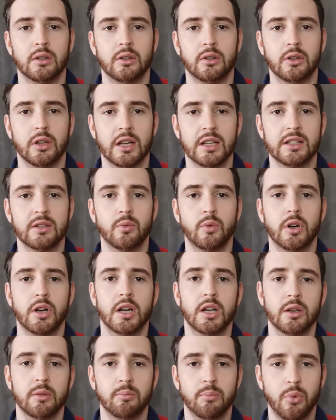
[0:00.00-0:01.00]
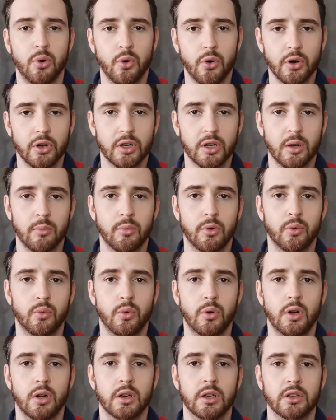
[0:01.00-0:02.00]
That's why point number
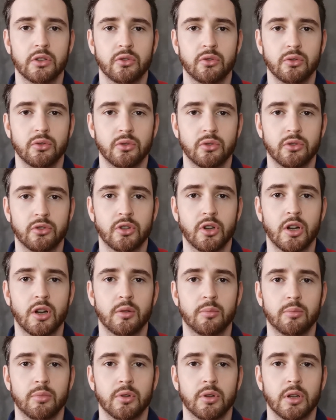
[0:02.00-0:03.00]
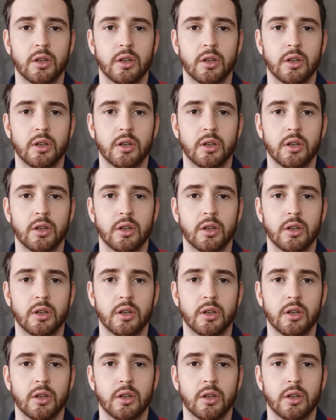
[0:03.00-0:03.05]
1 is to stop.